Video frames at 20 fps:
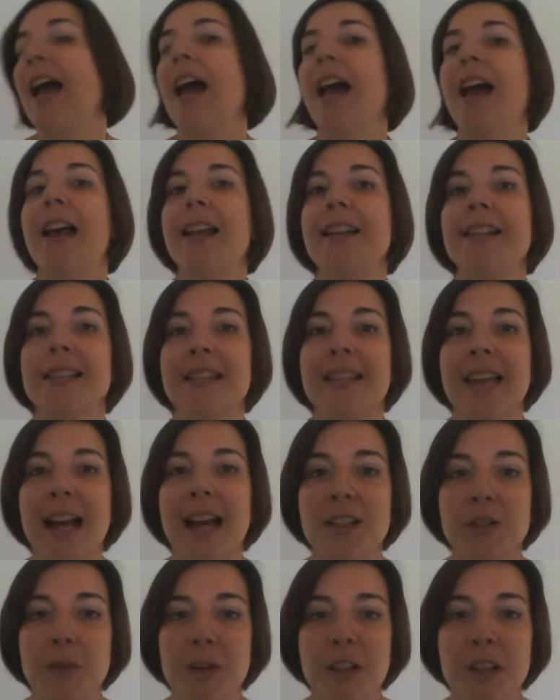And
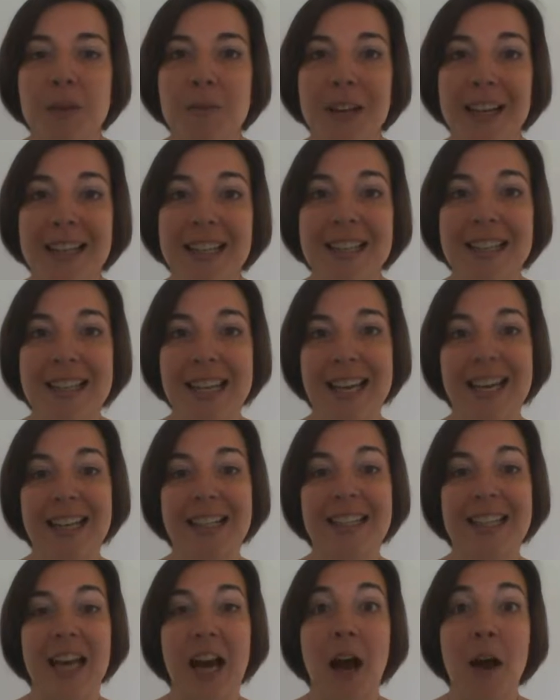that's one of the biggest
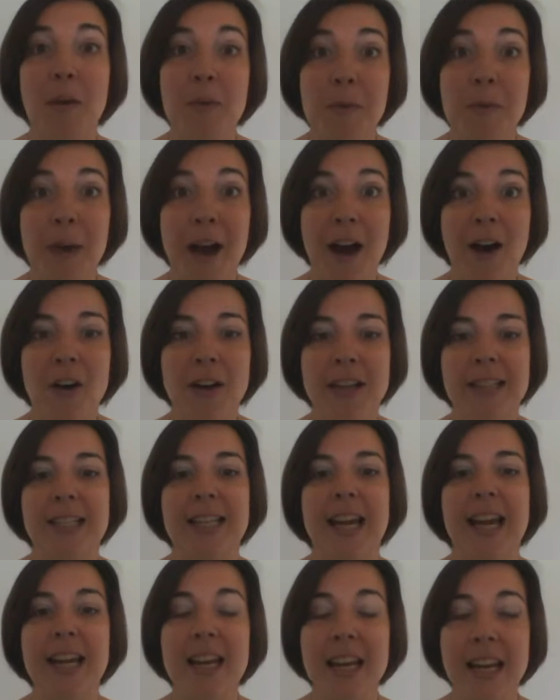things that I'm about, is
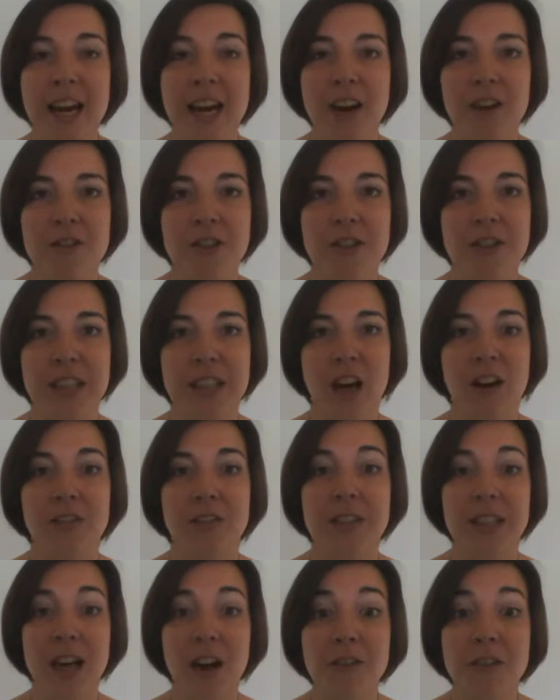taking care of
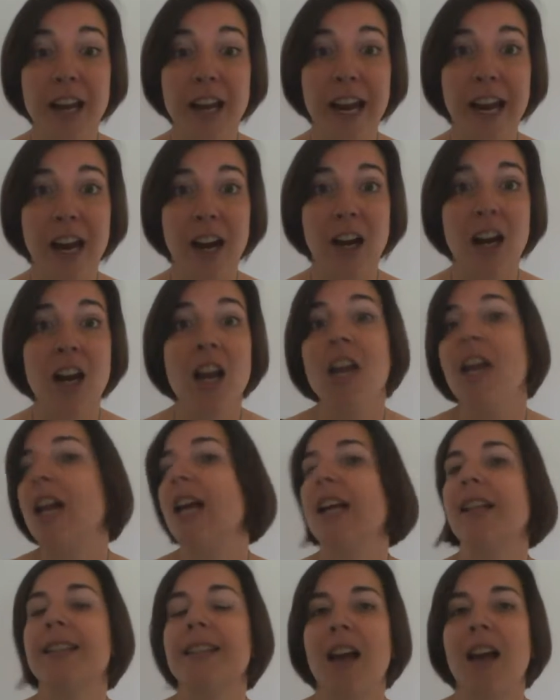yourself, self-care
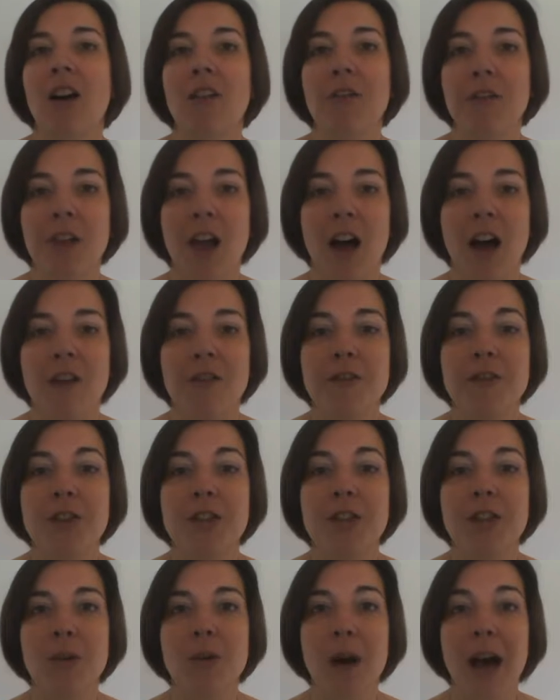and self-love,
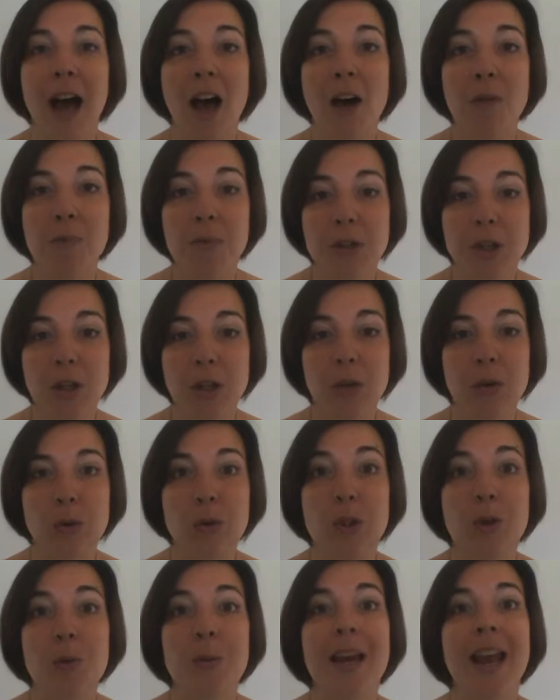to help you
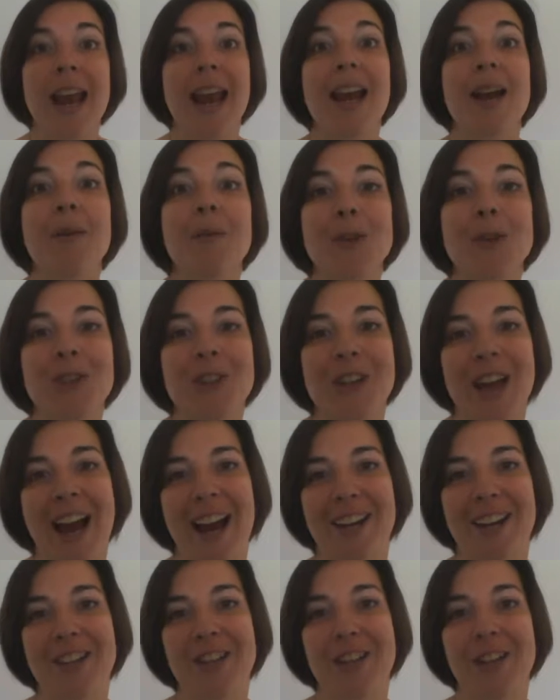to be able to
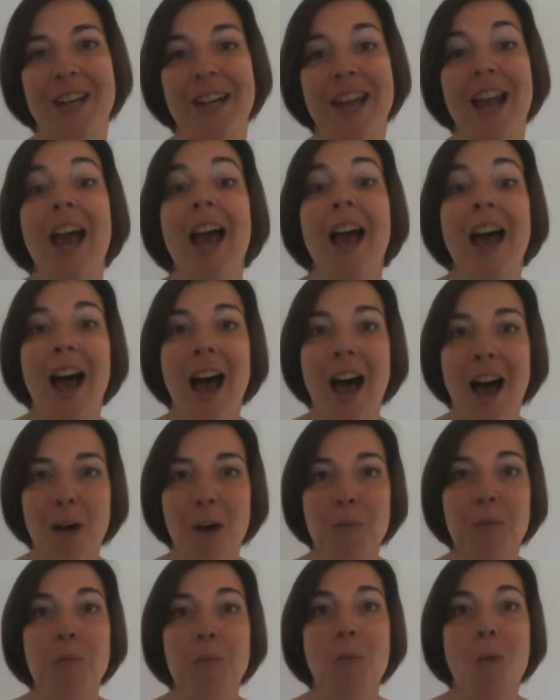actually
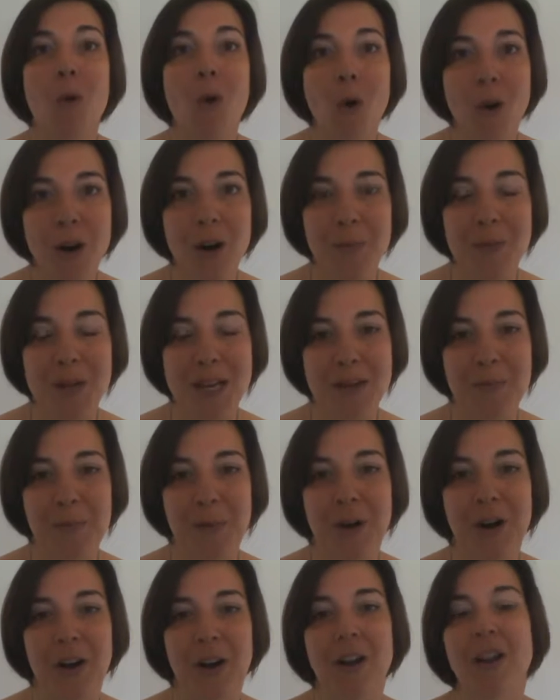help more
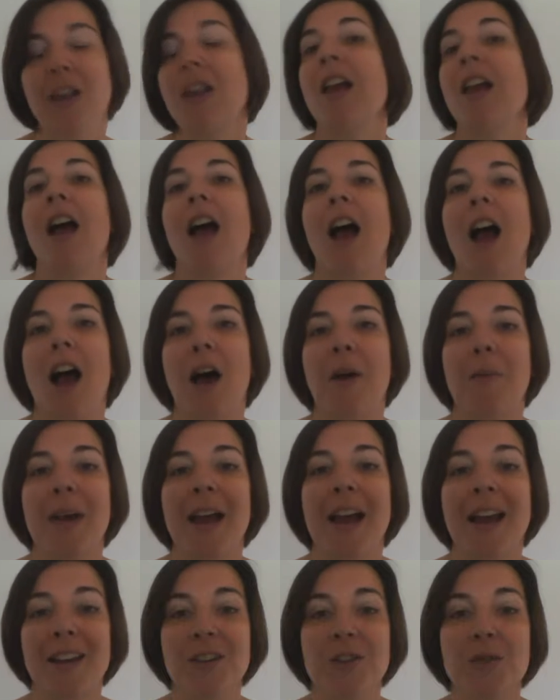people
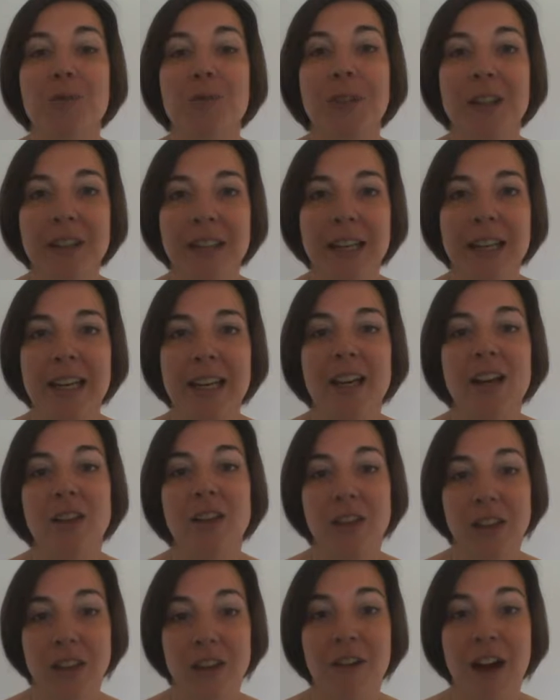and really
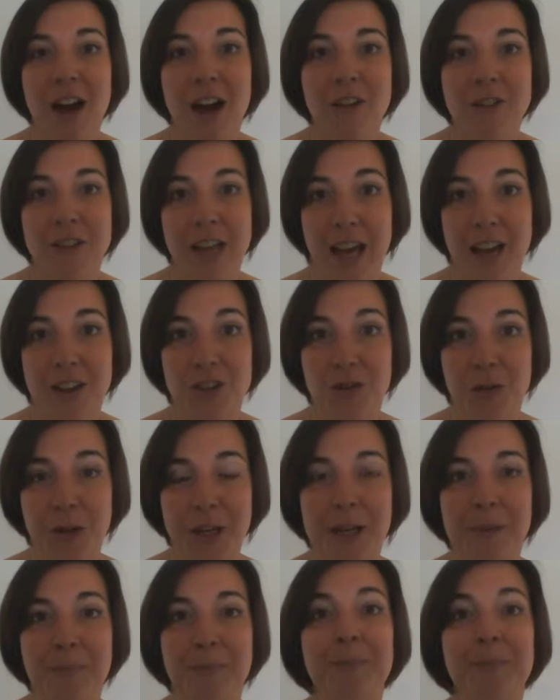live out that
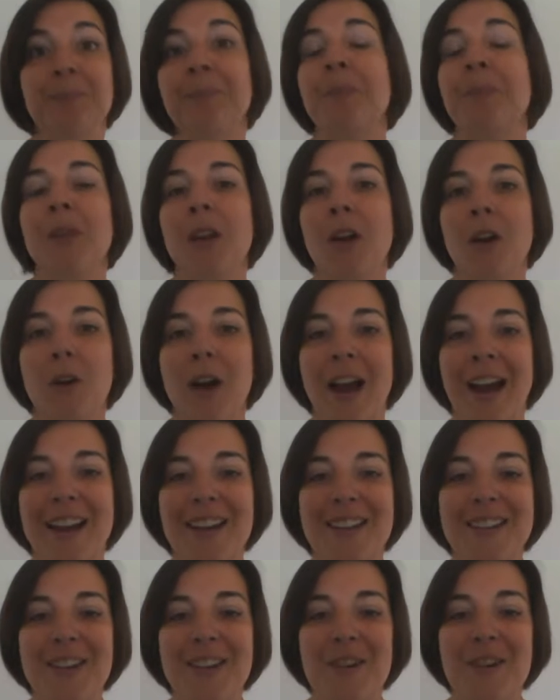dream.
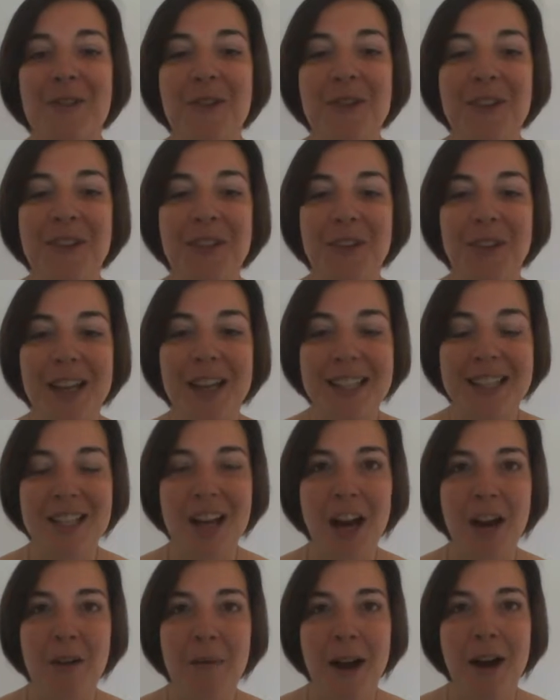Okay, so let's
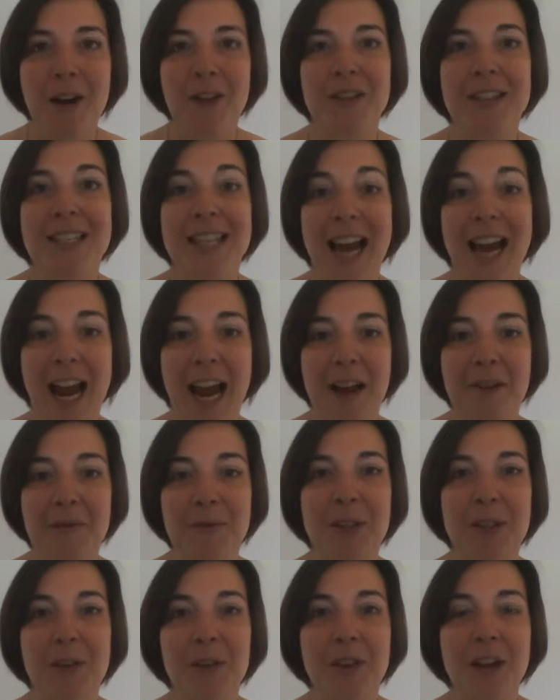talk about the
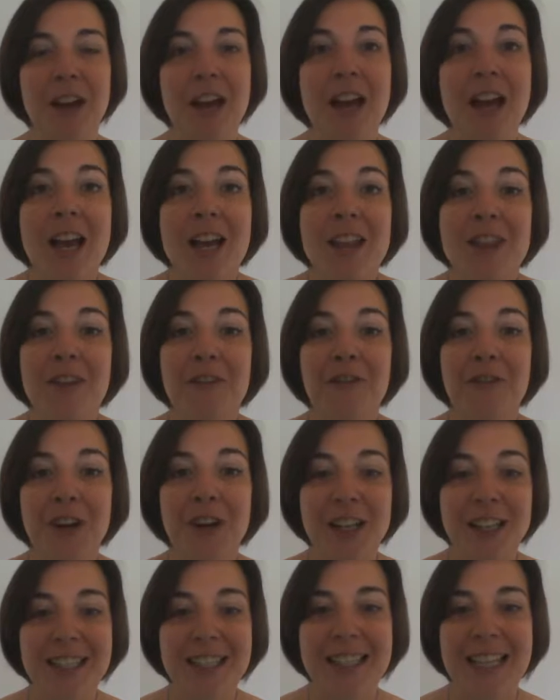time. So the
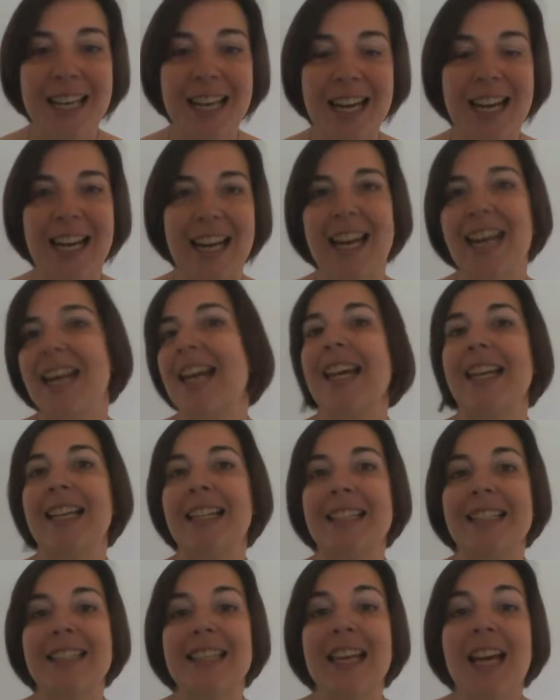first thing
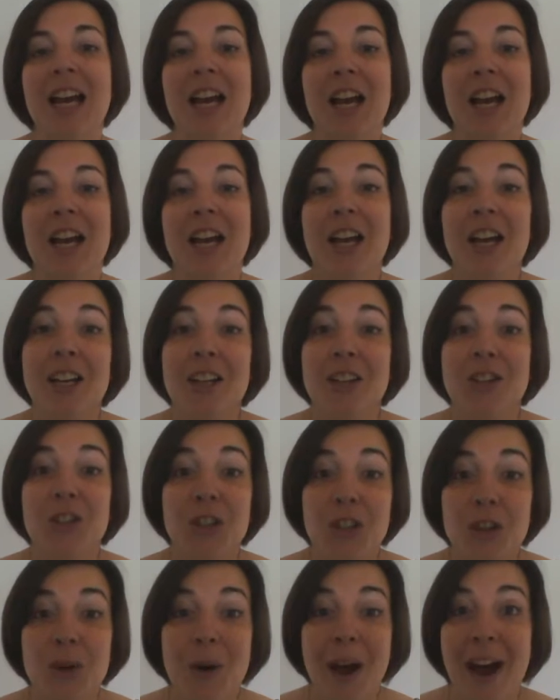is,
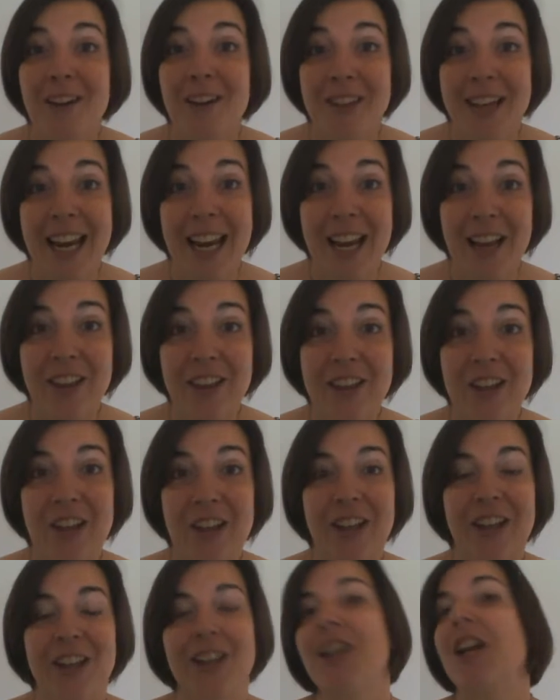do you have a
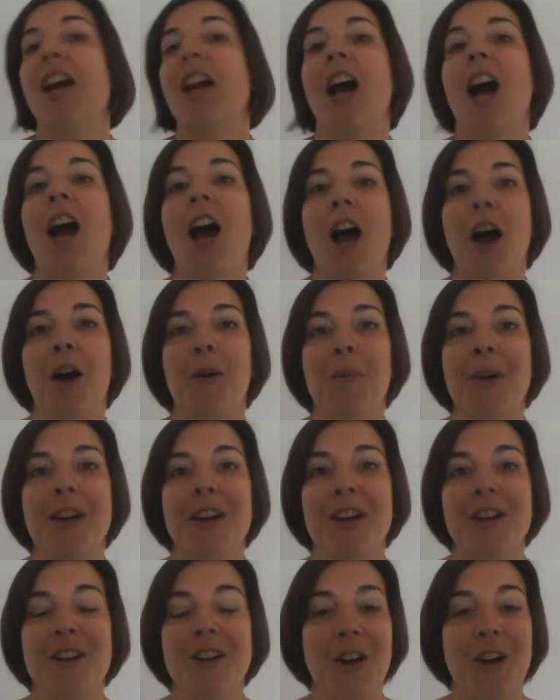calendar?
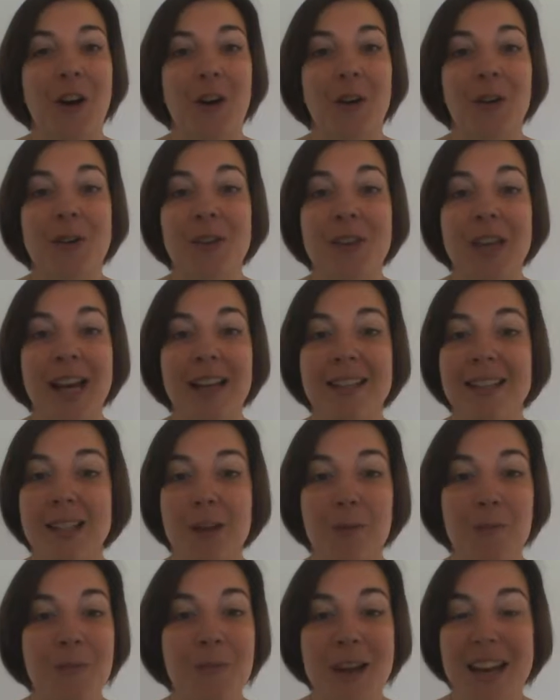
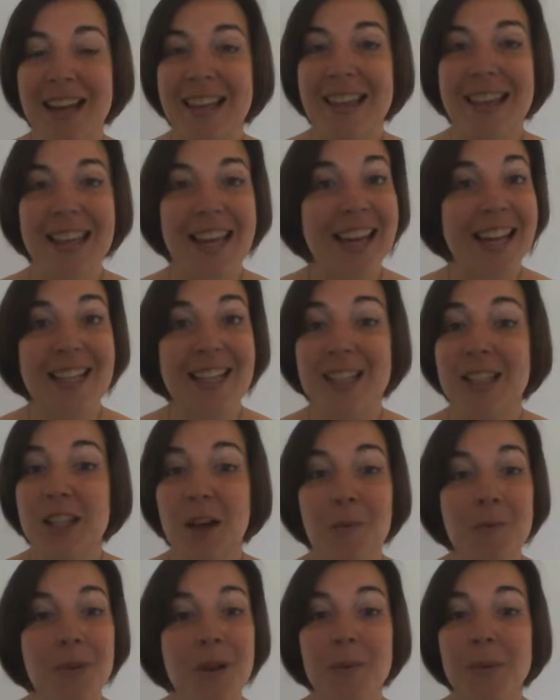That's a big thing, and
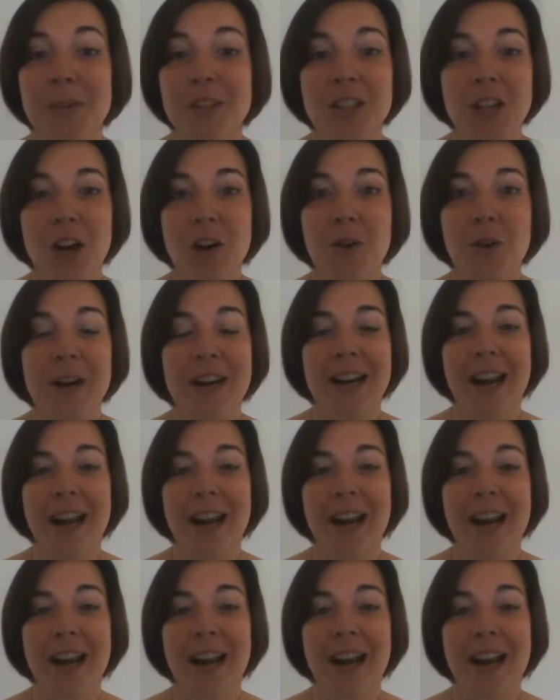some people don't.